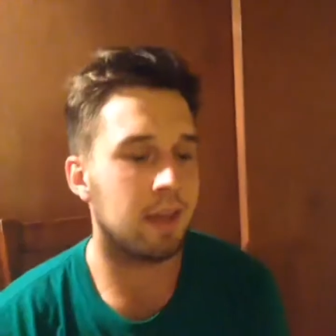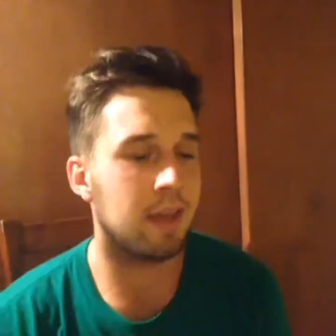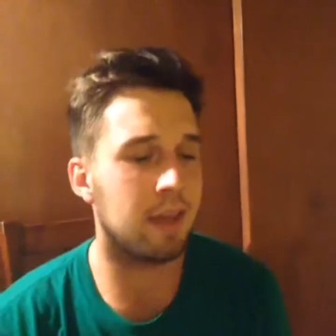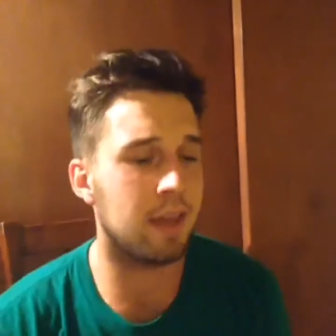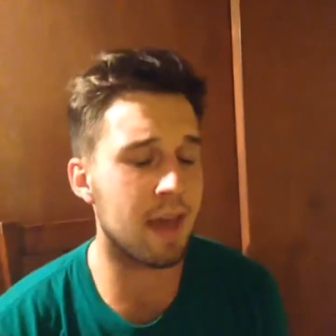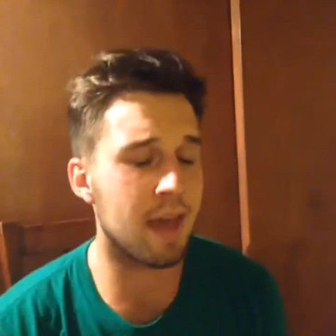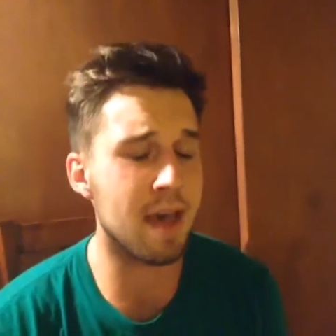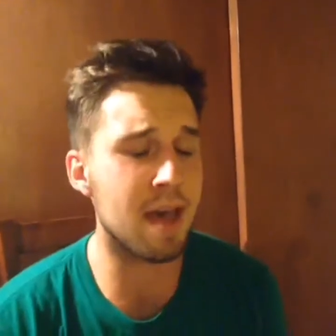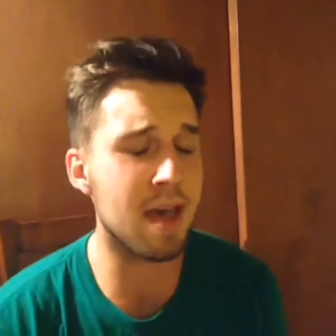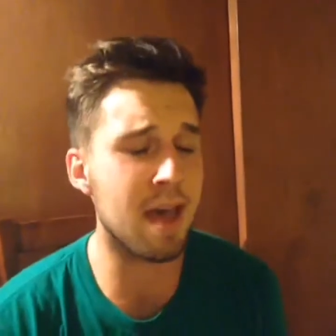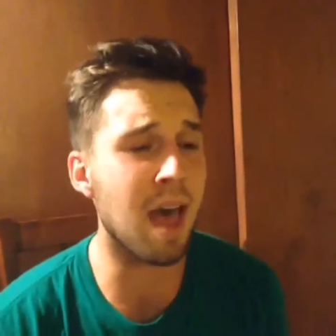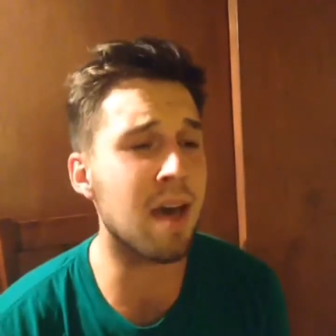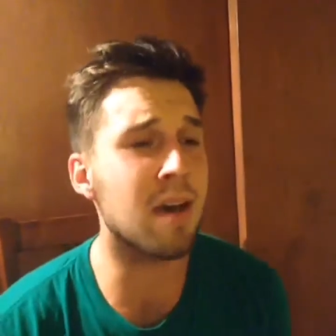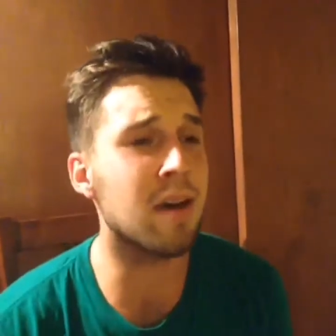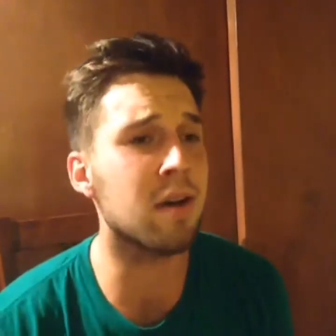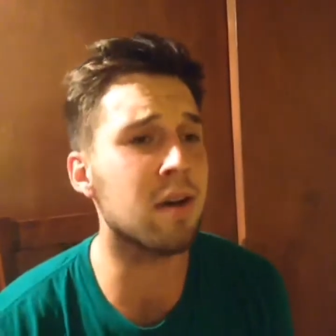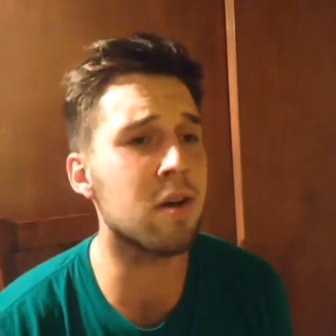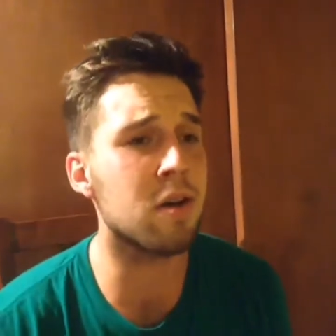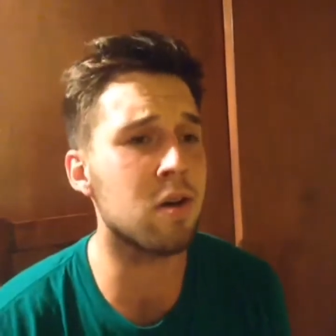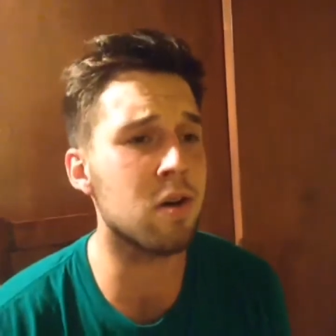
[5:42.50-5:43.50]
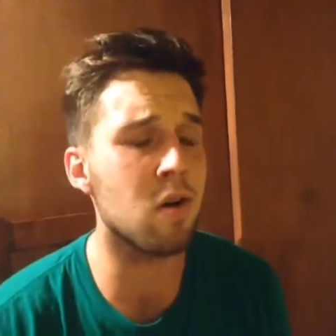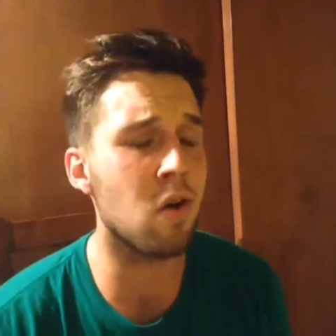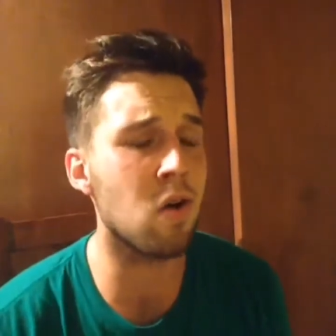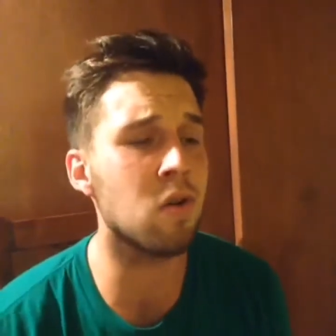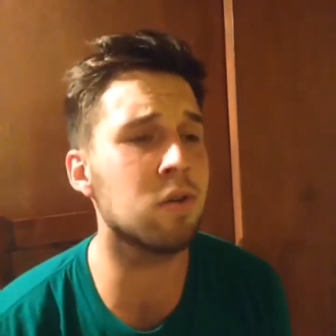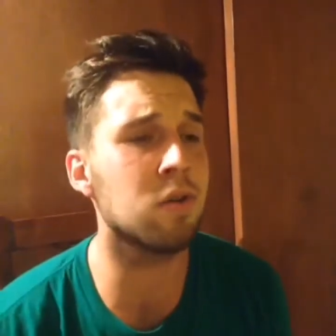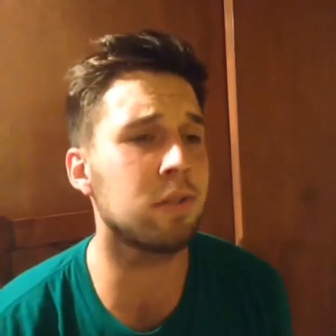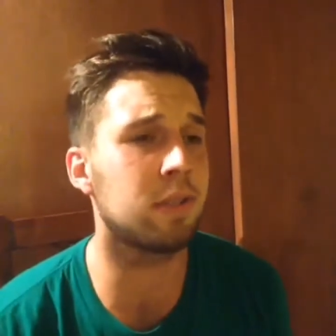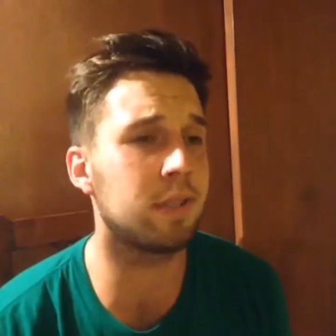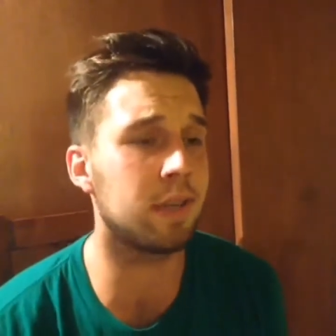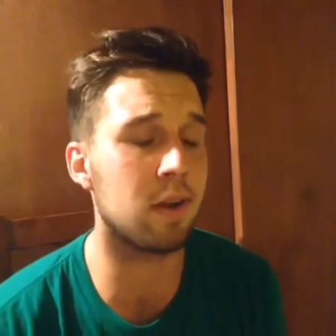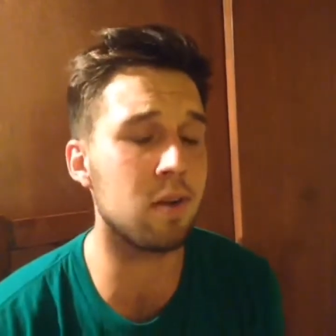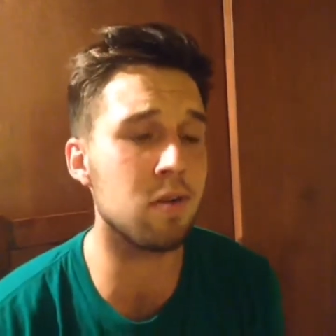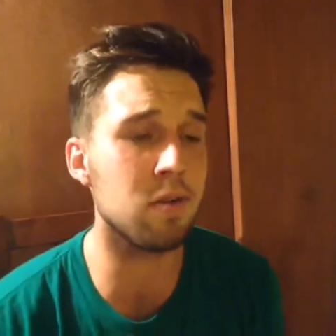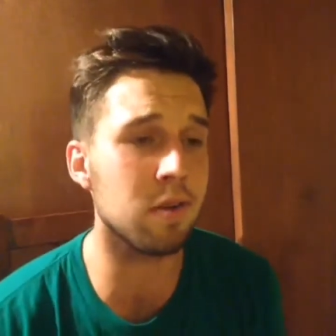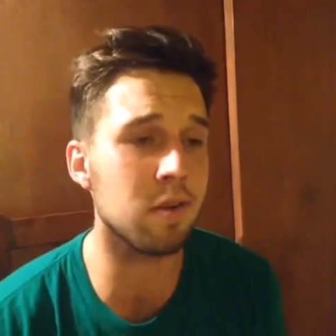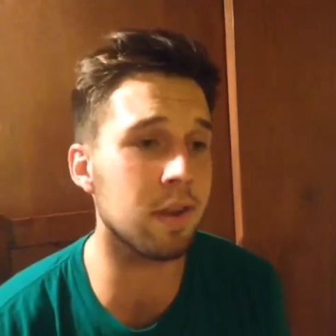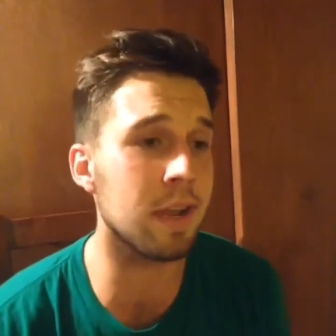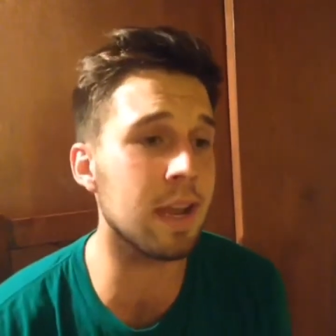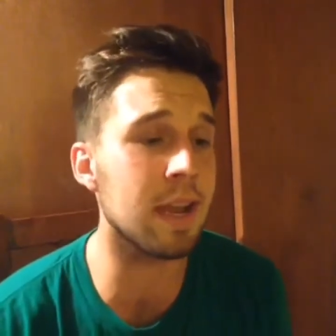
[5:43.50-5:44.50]
Yo, don't
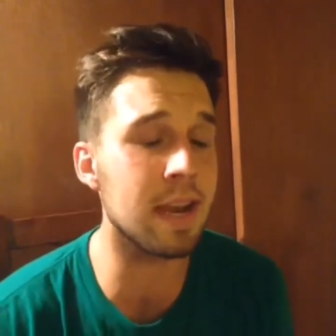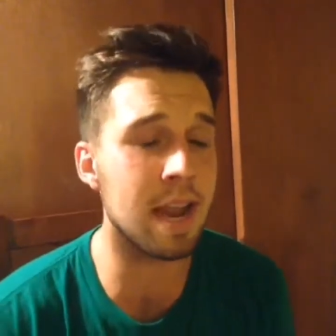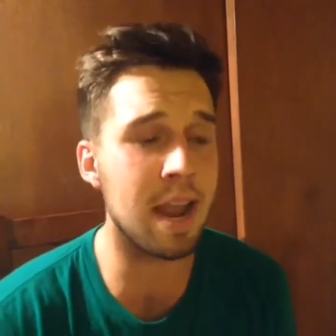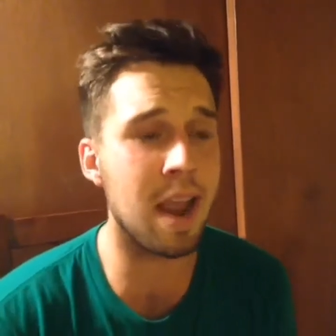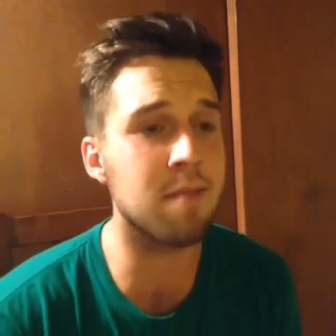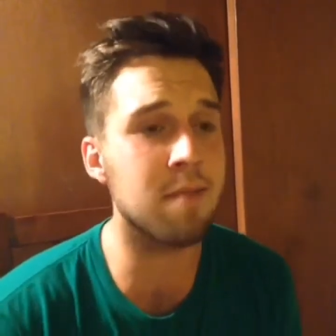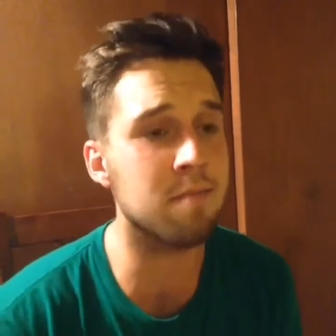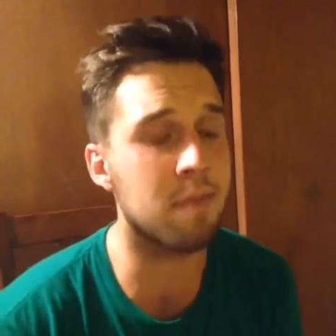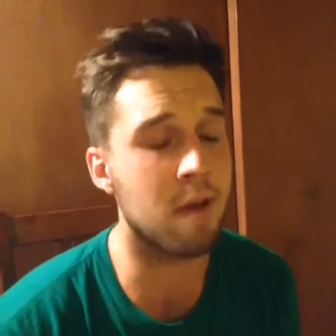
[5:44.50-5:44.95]
know your name,